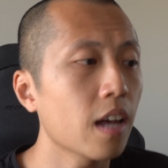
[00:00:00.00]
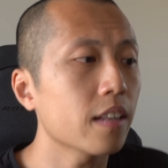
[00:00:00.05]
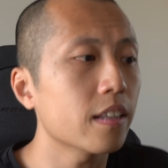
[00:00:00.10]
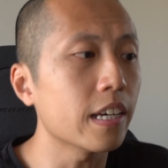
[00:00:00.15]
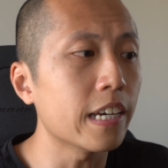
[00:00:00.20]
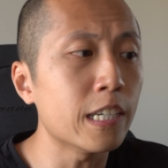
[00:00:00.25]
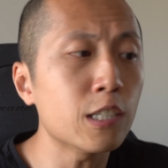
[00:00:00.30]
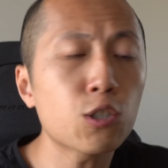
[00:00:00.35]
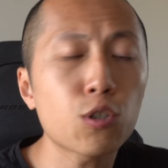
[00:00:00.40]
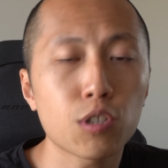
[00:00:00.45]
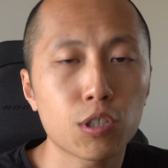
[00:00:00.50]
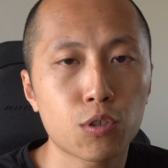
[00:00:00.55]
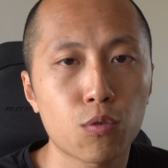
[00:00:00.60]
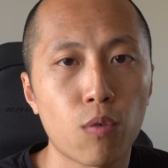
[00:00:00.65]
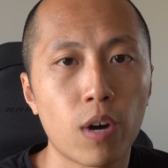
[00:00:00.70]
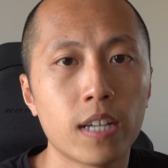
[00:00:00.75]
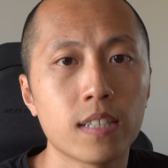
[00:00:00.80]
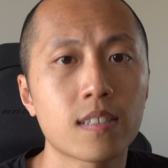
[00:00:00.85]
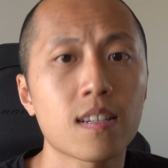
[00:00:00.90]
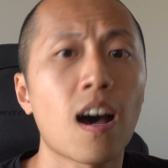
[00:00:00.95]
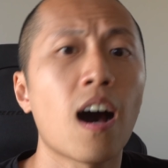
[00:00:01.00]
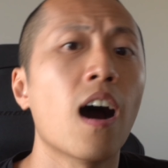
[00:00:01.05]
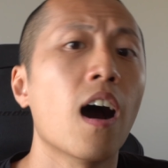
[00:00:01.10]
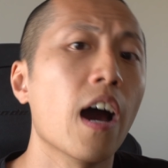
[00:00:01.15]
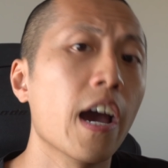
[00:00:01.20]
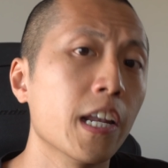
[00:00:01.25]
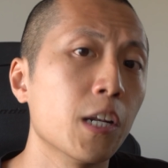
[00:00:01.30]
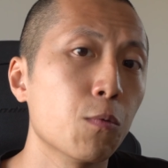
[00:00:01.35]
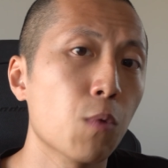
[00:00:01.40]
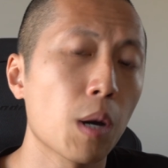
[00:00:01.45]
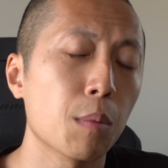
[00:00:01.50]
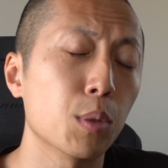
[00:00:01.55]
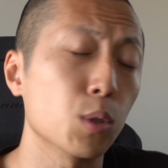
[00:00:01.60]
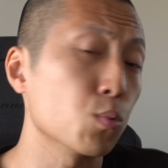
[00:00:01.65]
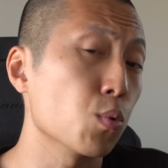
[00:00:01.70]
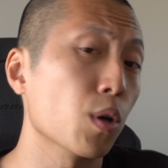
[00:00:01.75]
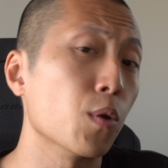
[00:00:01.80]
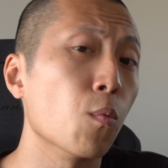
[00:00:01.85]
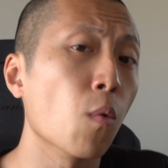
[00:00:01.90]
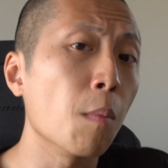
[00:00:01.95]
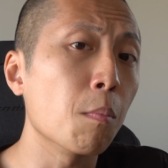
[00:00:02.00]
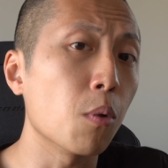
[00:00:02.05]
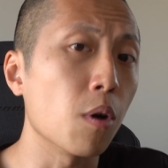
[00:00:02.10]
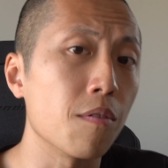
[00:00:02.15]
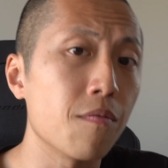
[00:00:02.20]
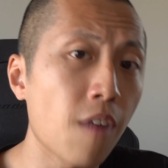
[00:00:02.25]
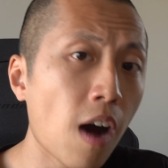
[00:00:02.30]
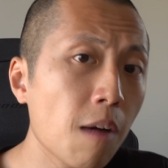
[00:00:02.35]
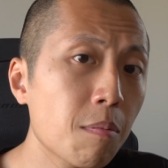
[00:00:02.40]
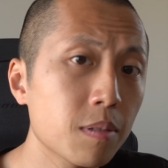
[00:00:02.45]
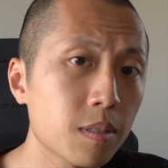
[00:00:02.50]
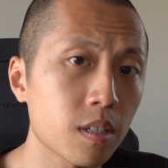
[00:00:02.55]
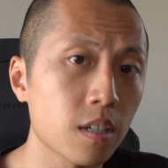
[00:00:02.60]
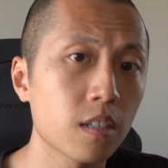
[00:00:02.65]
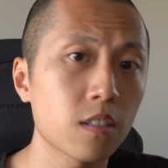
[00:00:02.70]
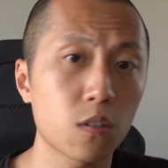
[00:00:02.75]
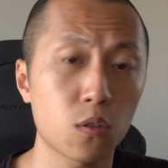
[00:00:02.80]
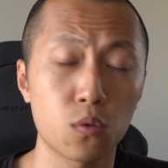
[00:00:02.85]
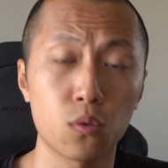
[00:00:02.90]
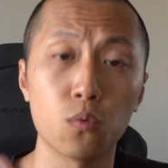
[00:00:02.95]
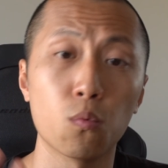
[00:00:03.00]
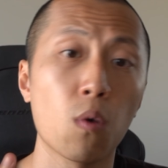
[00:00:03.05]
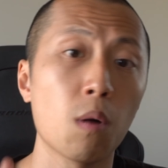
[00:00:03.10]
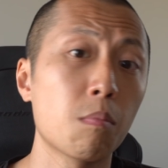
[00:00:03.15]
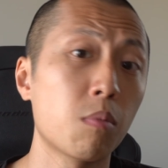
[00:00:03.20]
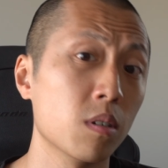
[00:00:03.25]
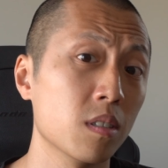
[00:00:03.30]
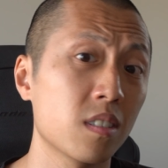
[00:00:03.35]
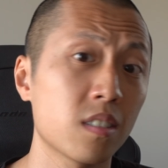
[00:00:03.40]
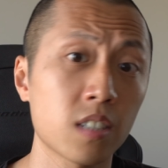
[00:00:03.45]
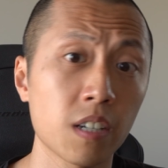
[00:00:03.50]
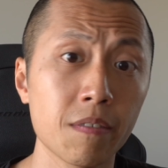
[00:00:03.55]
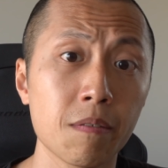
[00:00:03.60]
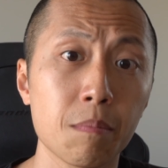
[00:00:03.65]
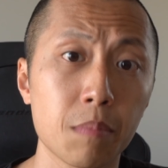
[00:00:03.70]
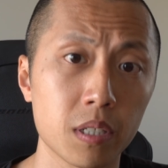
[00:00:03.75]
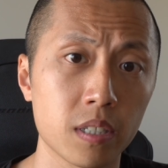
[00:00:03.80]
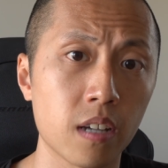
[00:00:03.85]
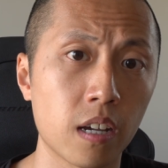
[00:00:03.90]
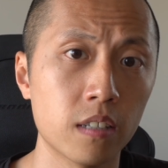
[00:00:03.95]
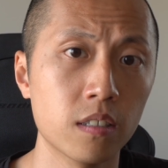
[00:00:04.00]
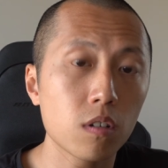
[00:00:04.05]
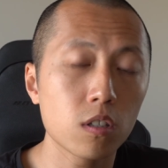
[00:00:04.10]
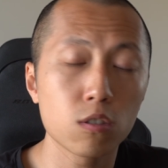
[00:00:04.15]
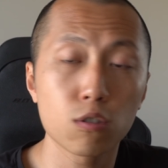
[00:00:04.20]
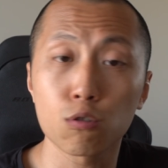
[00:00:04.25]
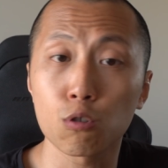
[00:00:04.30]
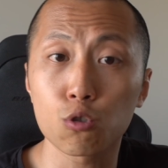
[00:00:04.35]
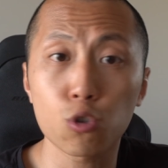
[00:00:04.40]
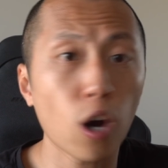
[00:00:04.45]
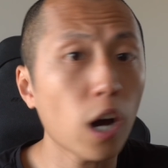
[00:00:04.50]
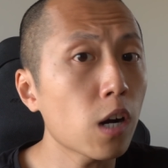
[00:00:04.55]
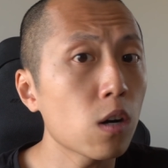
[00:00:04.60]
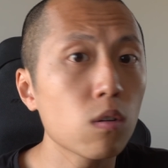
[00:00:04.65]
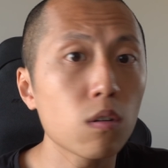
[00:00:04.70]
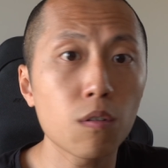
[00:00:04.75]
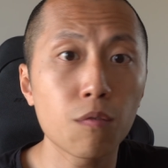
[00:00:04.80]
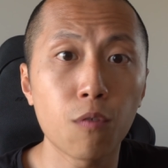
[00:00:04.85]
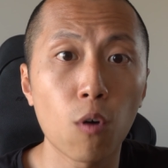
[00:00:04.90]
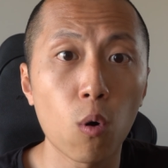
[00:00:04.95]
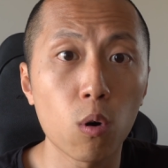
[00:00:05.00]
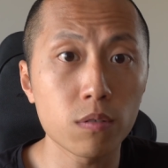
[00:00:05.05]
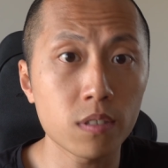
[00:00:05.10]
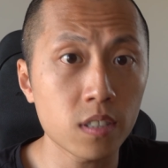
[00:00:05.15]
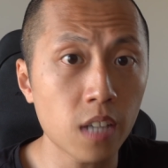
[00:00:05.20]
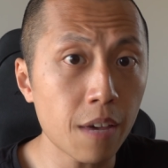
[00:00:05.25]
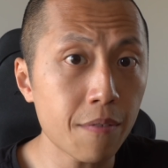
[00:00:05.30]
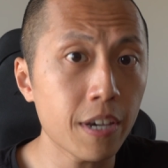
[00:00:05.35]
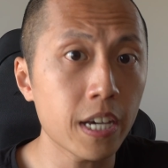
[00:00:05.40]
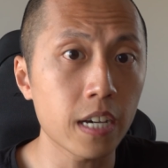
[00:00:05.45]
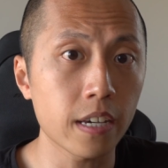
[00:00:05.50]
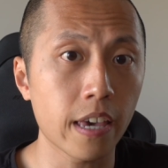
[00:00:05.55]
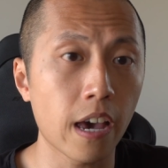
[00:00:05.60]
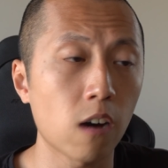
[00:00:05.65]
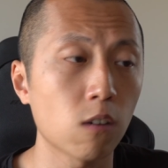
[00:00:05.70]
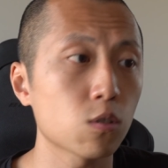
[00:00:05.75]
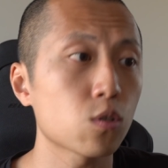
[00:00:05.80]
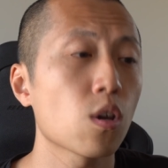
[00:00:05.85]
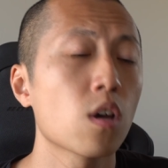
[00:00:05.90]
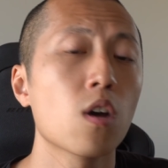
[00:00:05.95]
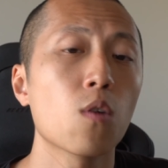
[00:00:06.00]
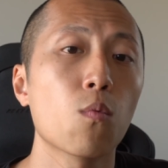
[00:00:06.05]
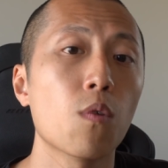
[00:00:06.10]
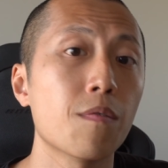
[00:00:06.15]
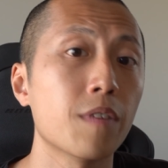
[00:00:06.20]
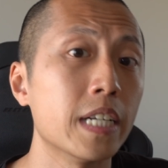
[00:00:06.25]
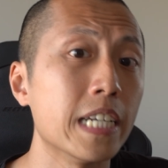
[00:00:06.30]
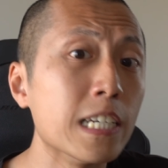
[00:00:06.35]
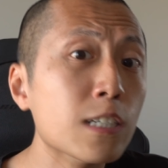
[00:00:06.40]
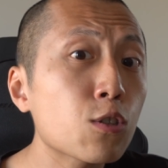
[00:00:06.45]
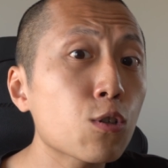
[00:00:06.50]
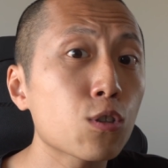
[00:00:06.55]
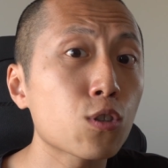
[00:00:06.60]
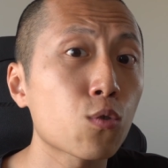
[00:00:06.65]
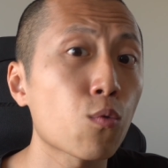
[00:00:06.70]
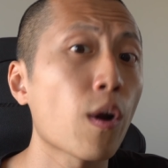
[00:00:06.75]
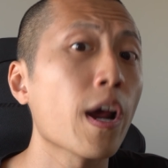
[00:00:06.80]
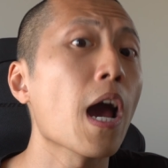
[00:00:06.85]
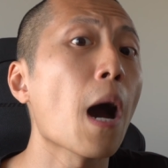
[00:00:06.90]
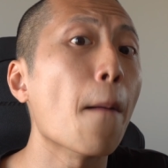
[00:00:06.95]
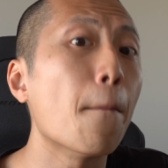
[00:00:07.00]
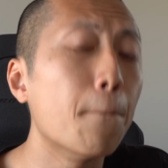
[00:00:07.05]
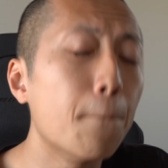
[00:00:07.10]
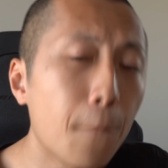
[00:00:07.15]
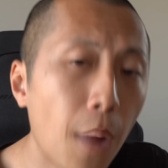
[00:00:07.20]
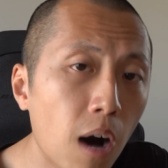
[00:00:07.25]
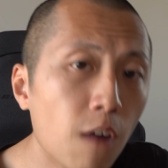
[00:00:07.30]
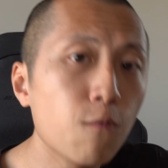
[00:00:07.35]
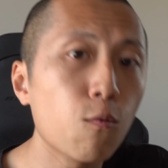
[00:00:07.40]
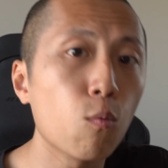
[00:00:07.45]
the interest rates are anywhere between 1.5% to 1.7%. So try to look for saving accounts with an interest rate above